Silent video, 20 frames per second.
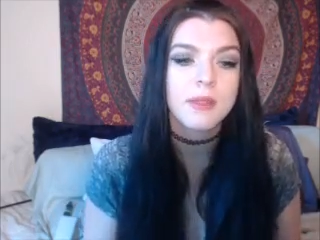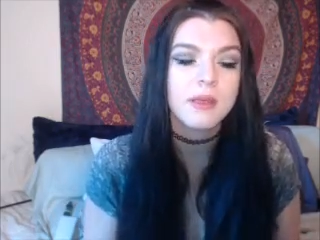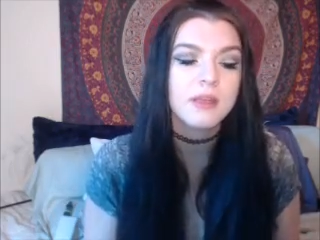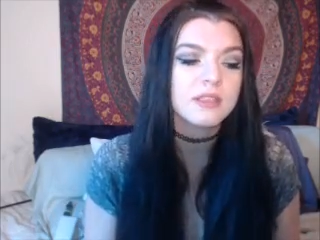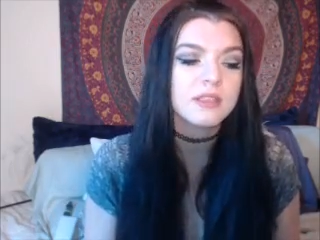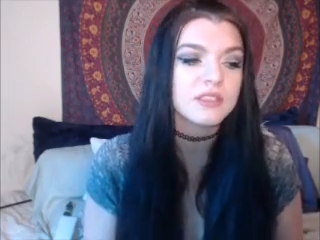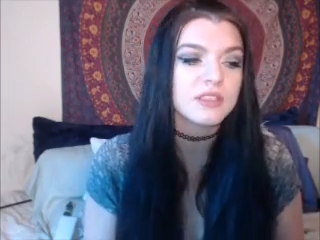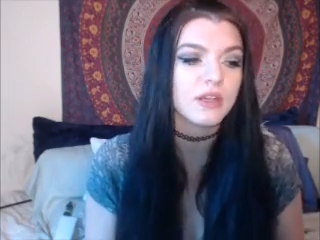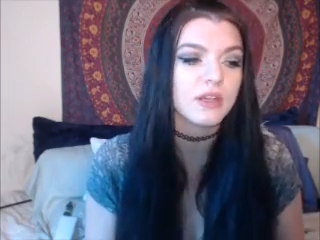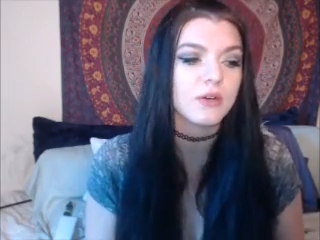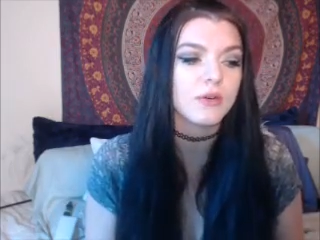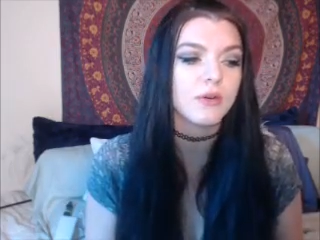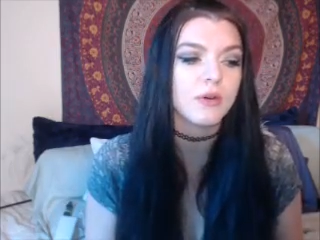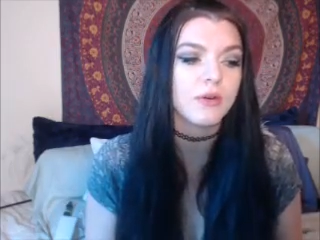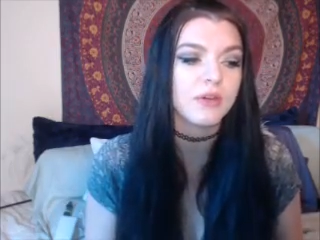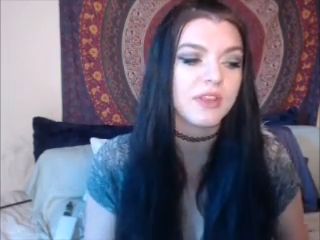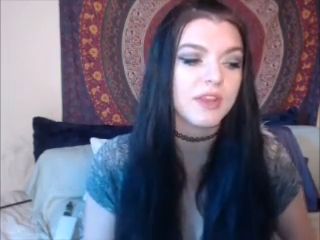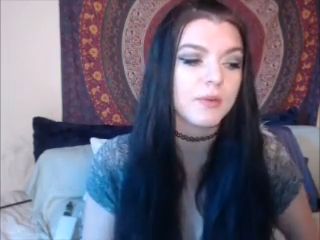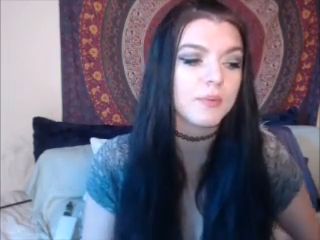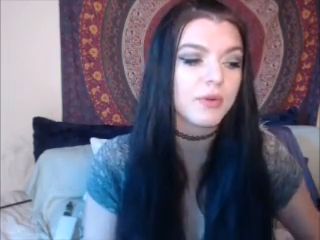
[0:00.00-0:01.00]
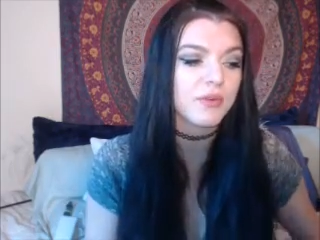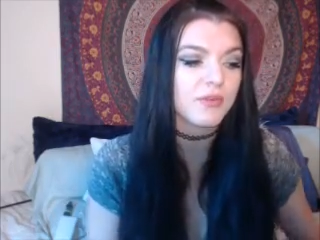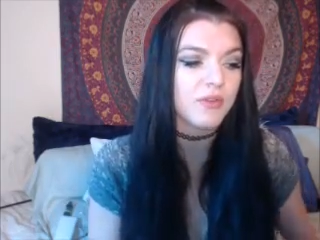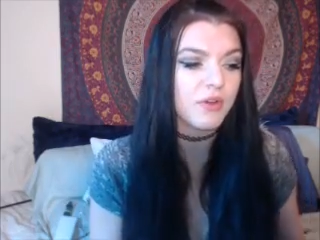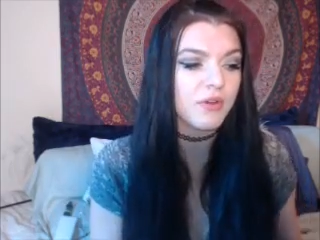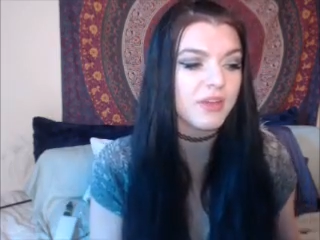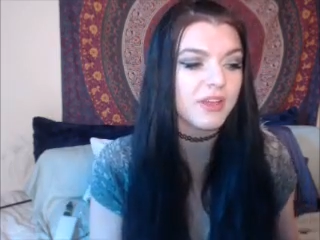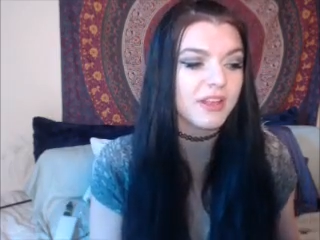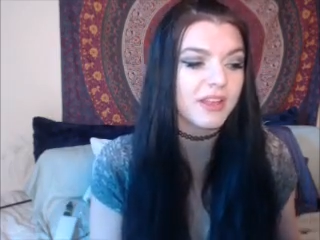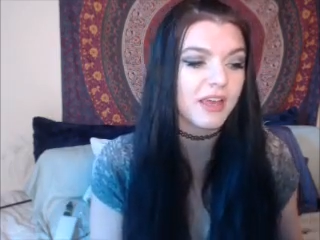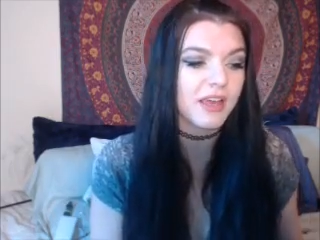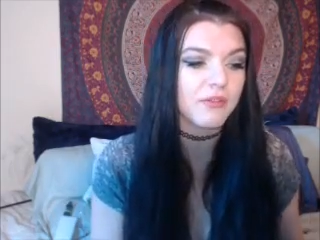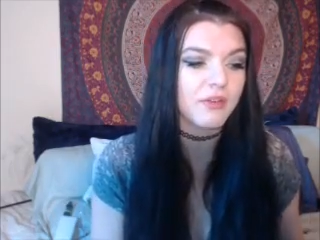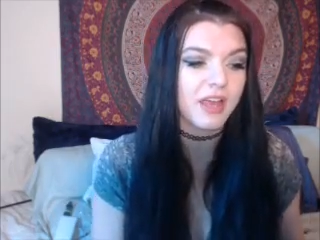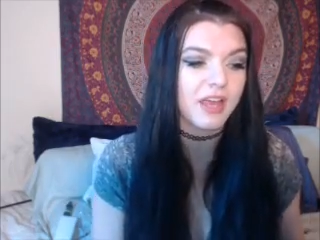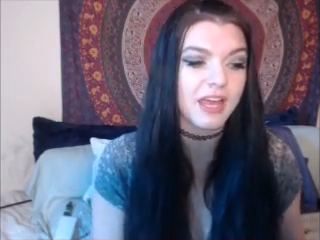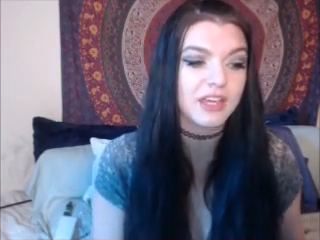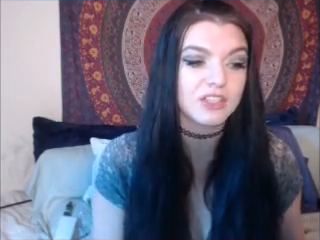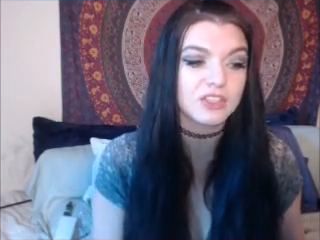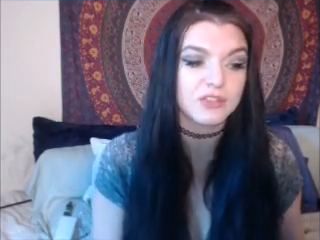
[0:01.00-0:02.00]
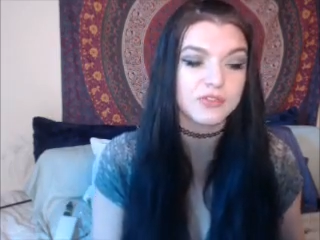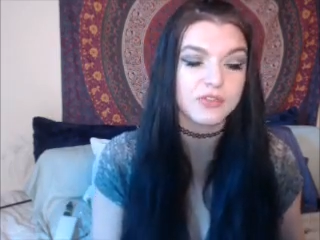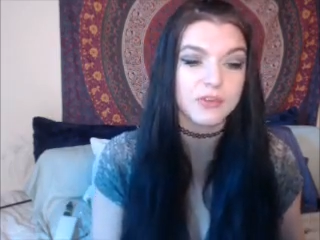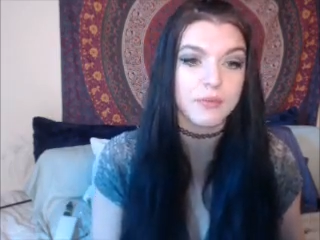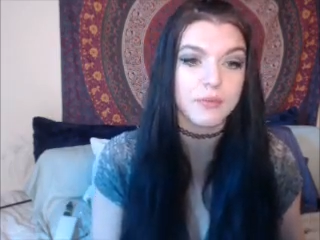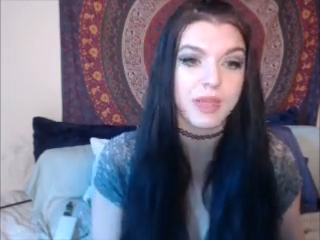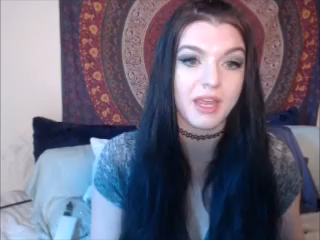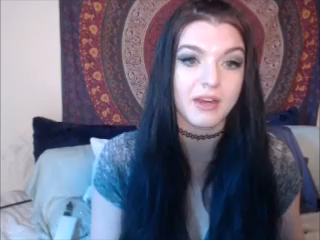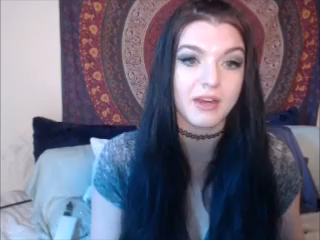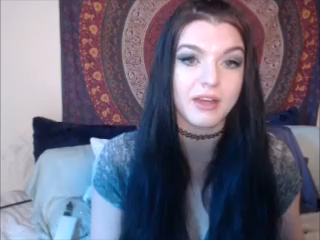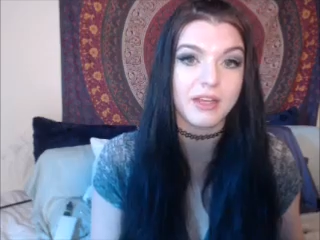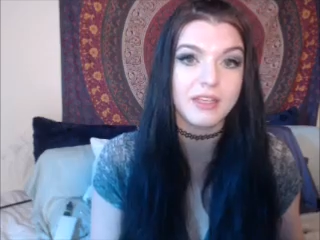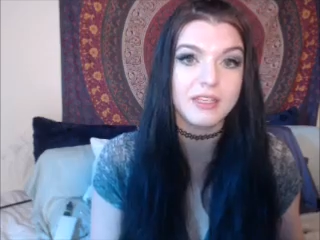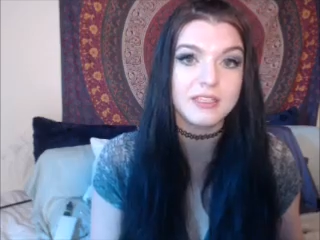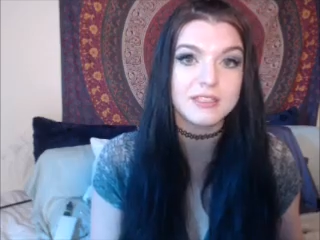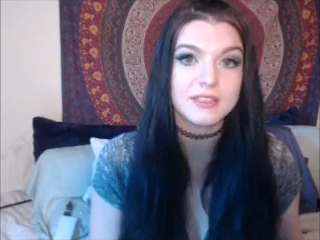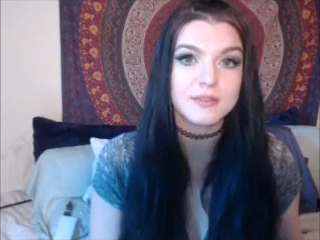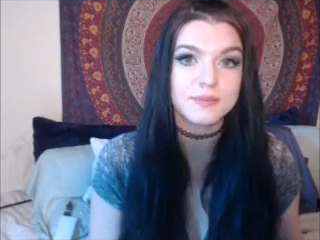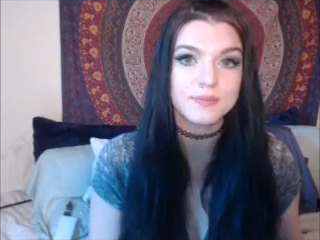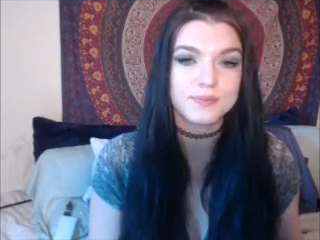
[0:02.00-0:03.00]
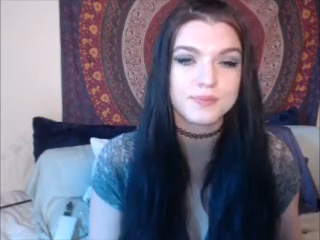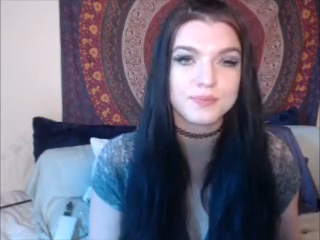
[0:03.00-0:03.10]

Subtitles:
So when they're provoking that reaction from Aries,